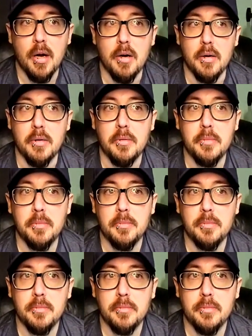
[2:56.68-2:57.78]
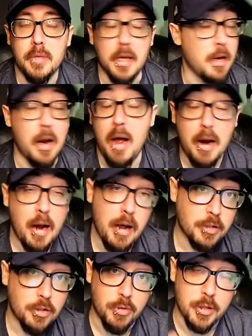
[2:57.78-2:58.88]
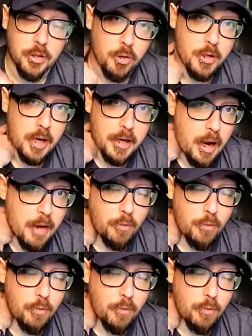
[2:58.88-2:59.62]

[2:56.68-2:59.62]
And I just really enjoyed it.